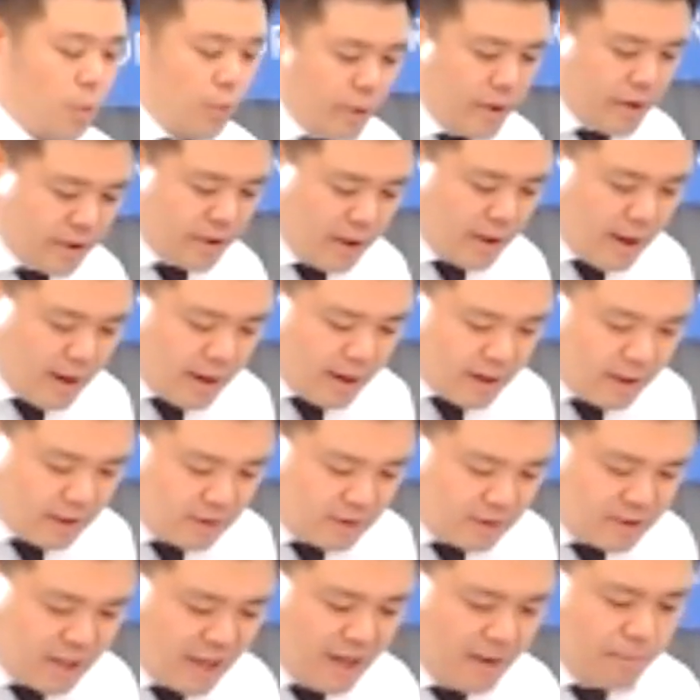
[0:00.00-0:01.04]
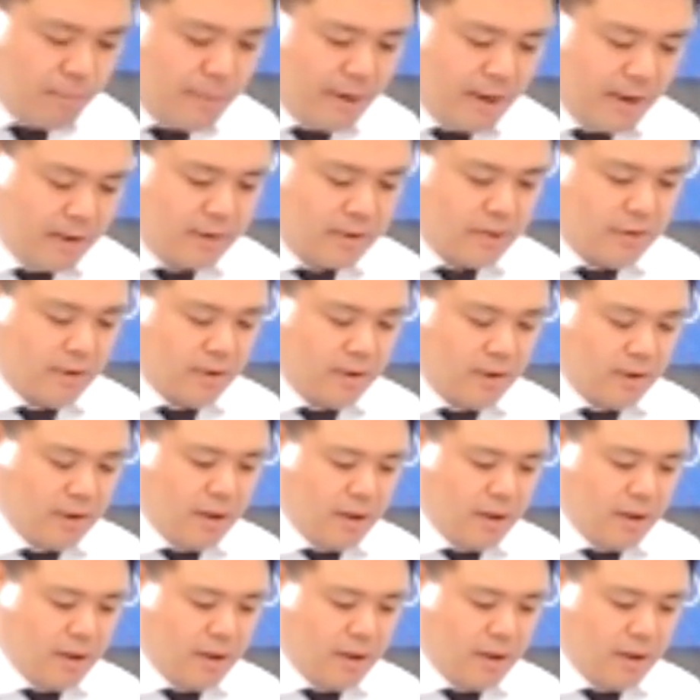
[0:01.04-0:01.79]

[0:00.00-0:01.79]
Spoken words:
with contentment